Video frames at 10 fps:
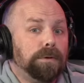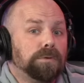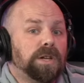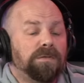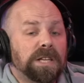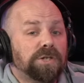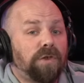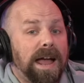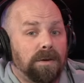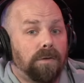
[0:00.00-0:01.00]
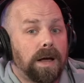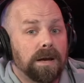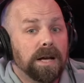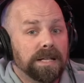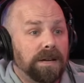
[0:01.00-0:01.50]
with Tiffany Stratton, right?
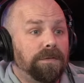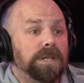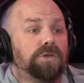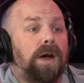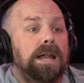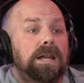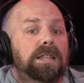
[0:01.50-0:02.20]
Tiffany Stratton,